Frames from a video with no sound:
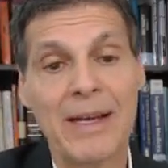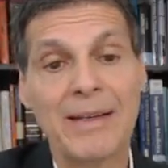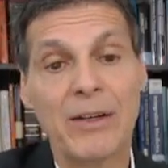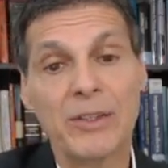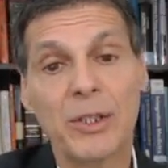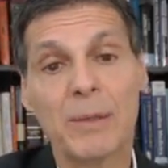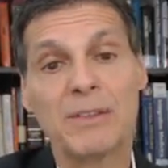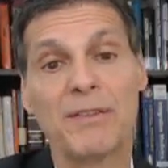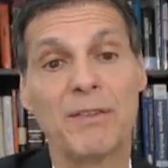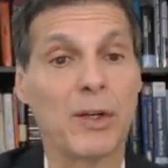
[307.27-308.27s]
Now, in
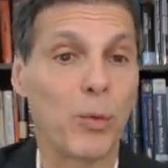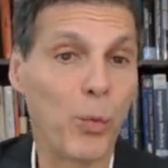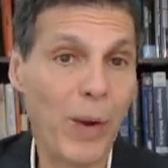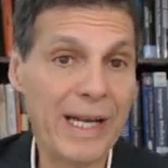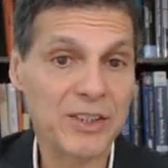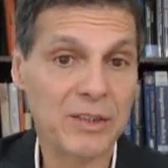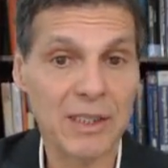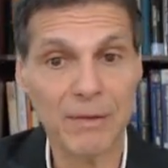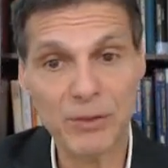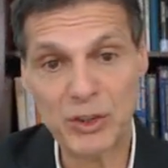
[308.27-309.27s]
terms of your waist
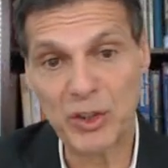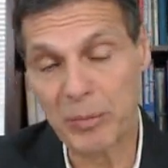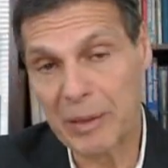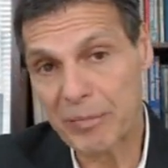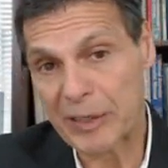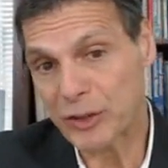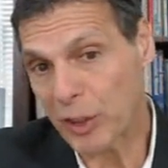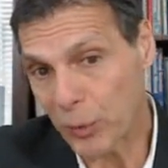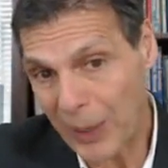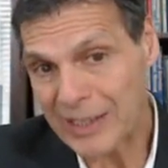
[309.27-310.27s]
circumference and your blood pressure,
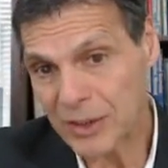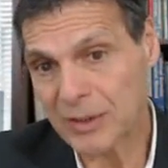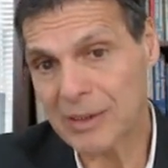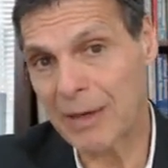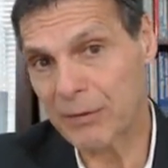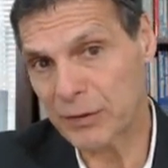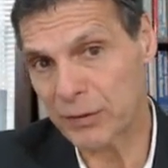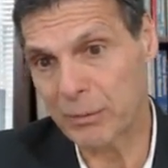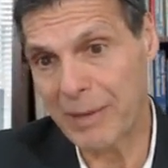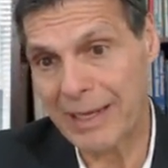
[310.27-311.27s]
your waist circumference
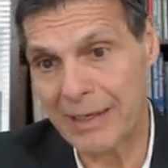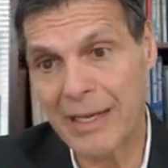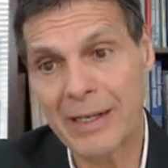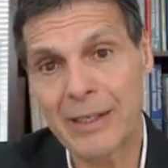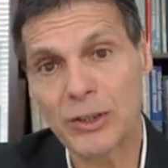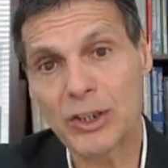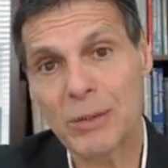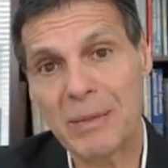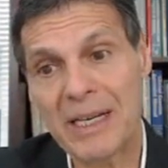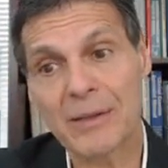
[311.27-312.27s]
for men
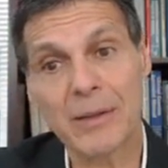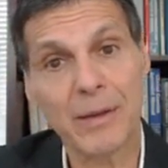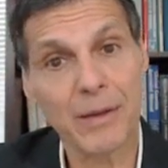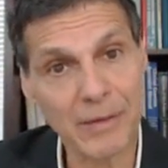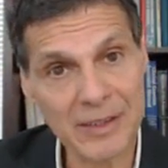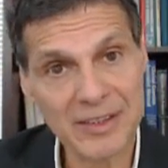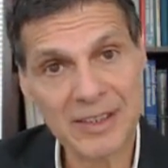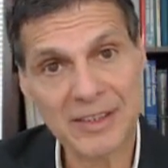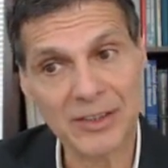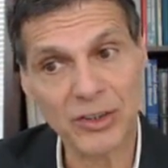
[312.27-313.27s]
should be under
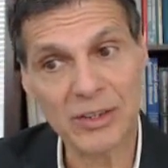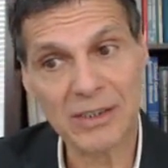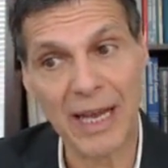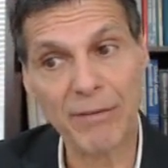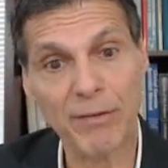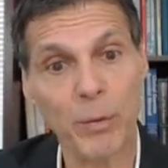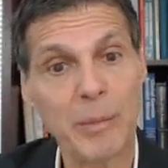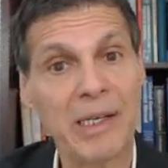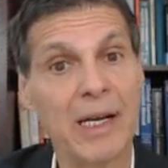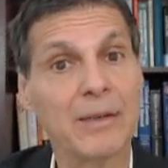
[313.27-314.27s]
36 inches and for
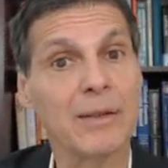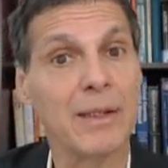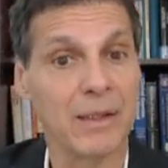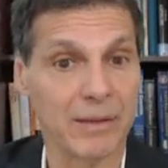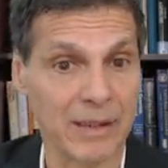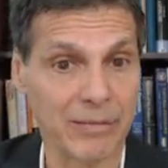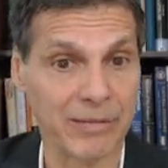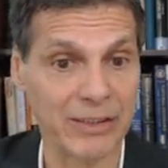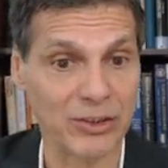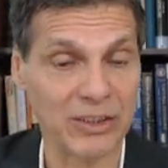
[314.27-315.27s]
women under
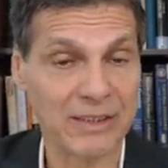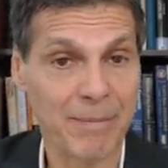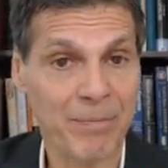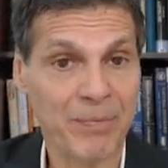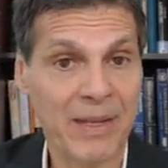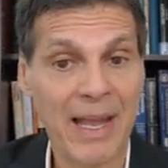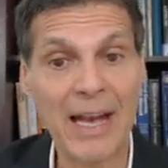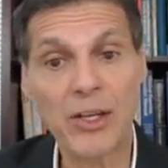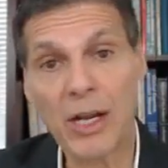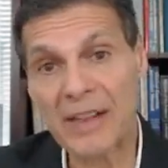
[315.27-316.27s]
33 inches.
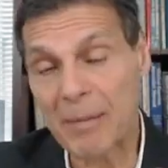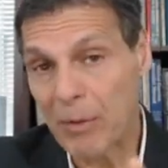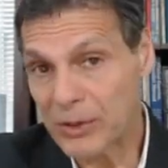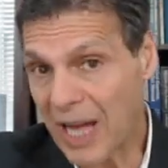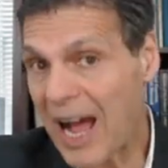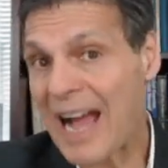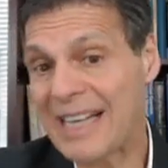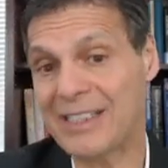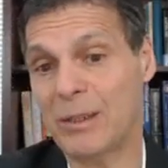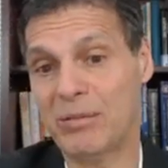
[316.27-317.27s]
And the most
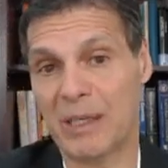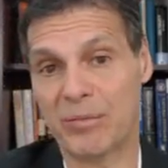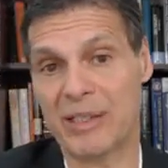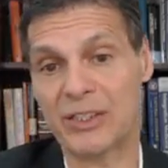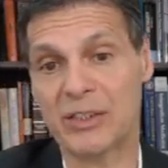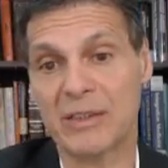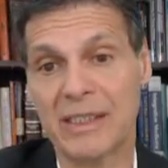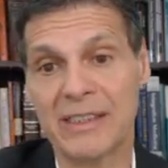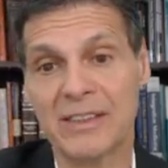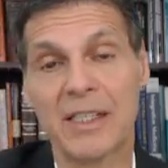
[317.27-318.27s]
ideal blood
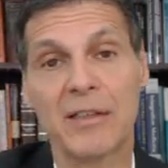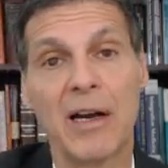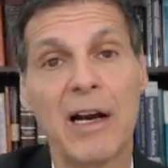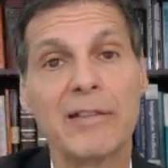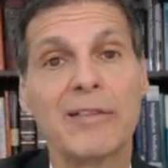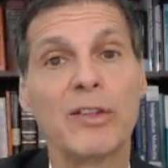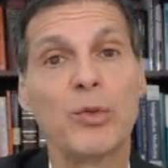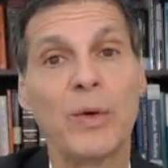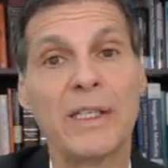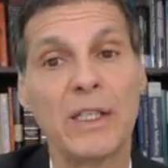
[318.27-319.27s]
pressure is under
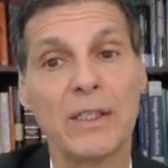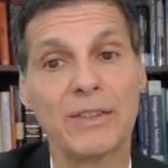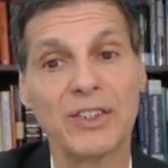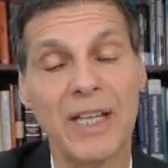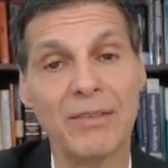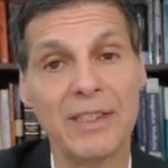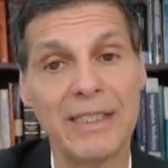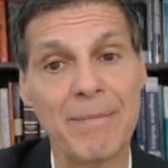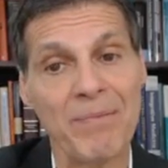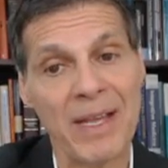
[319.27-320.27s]
120 over
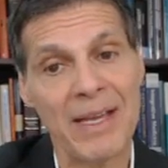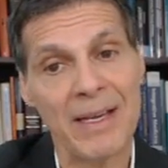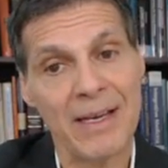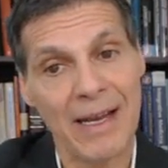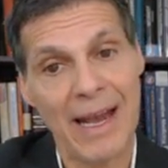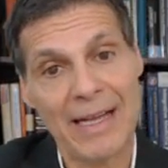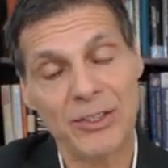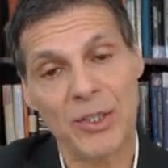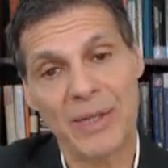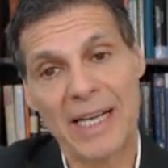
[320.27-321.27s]
70. And
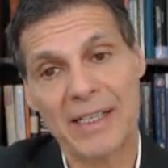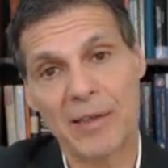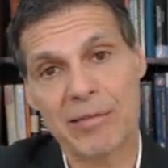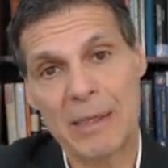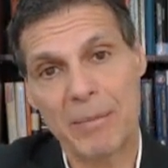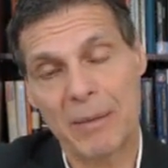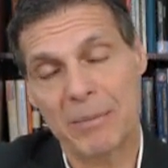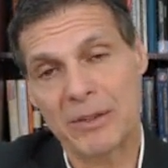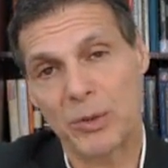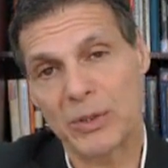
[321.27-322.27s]
so that could creep
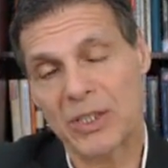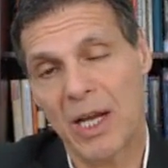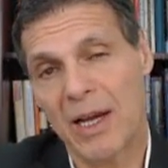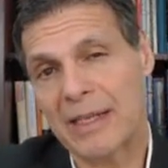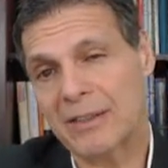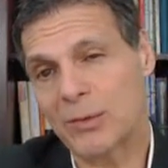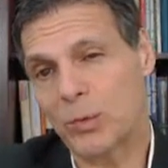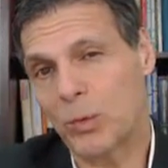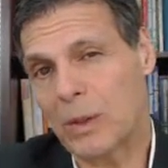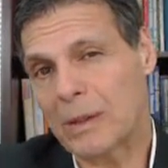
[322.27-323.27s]
up to as high as
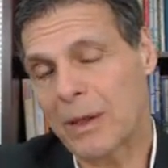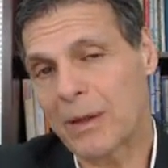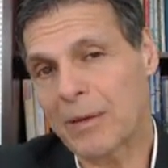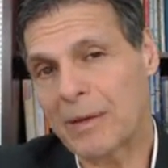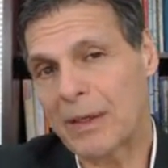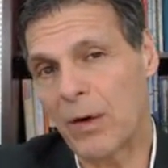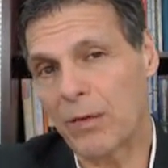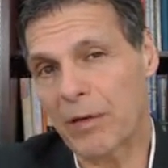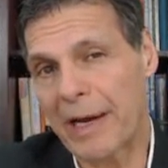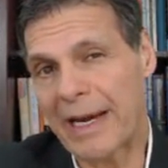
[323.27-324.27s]
130
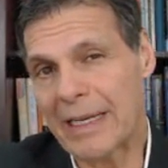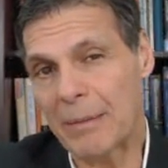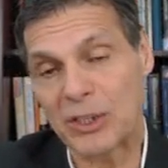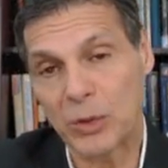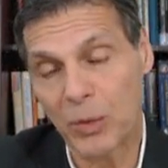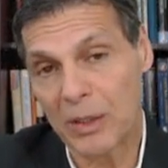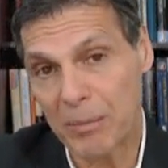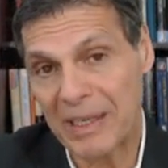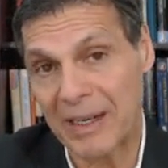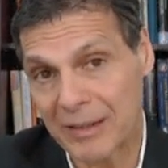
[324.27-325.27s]
over 80, but you want
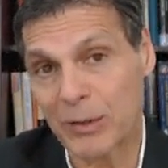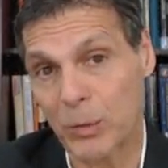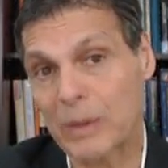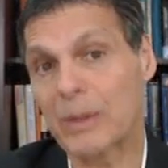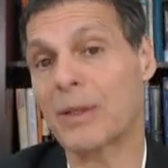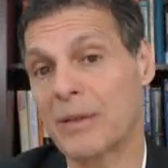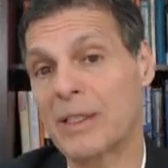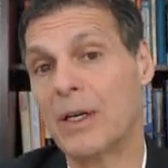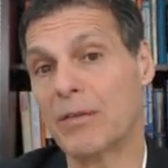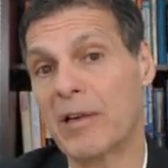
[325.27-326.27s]
to be under
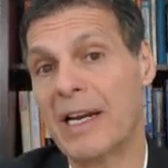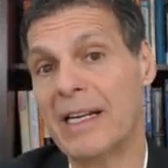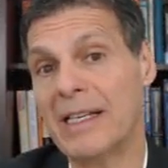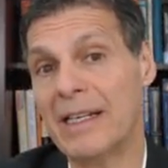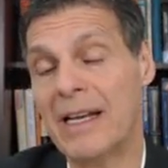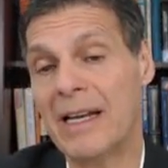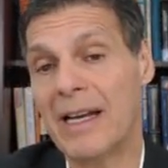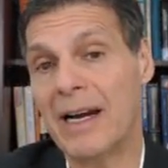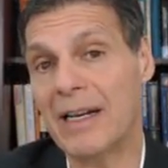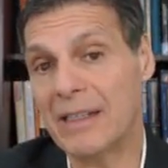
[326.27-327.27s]
130 over 80
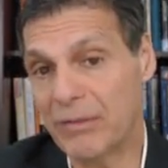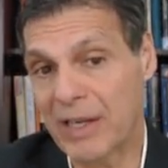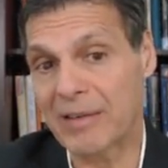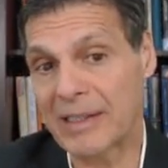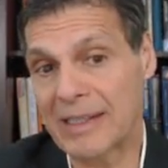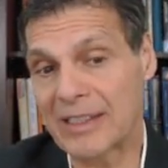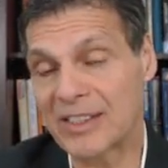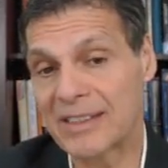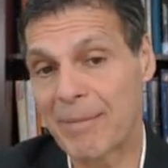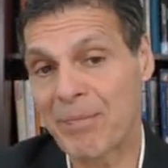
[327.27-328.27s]
at the very
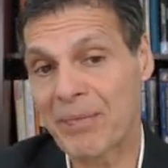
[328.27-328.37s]
least.